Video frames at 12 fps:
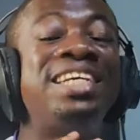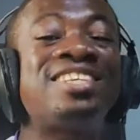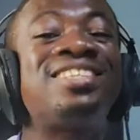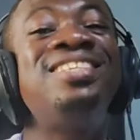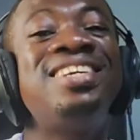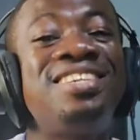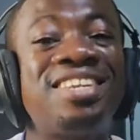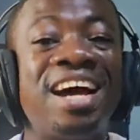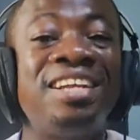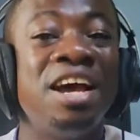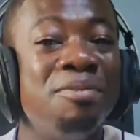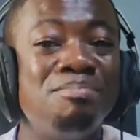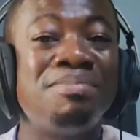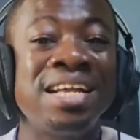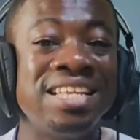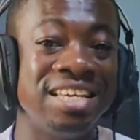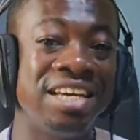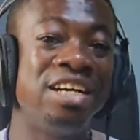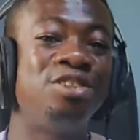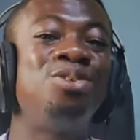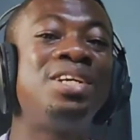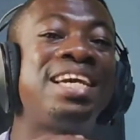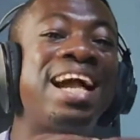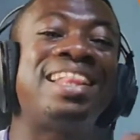just need that money
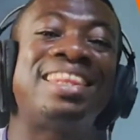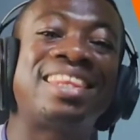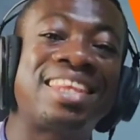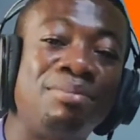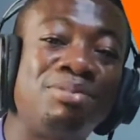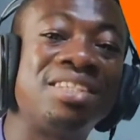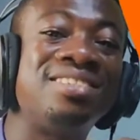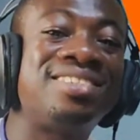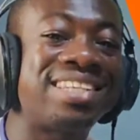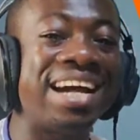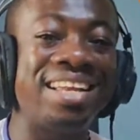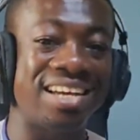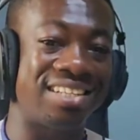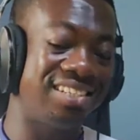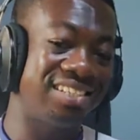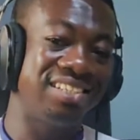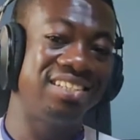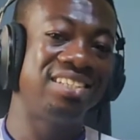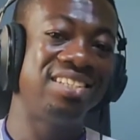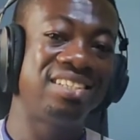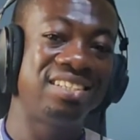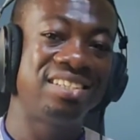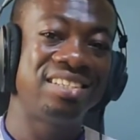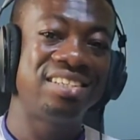to get something started.
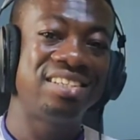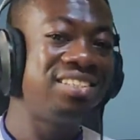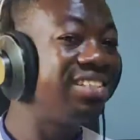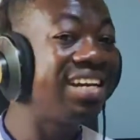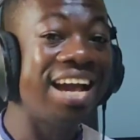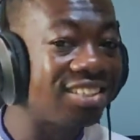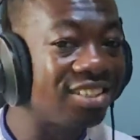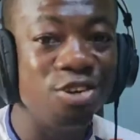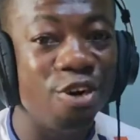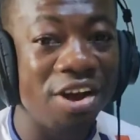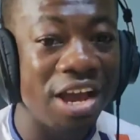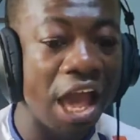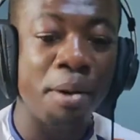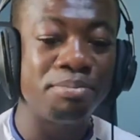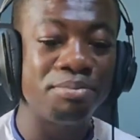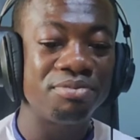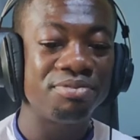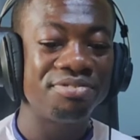Yet no help.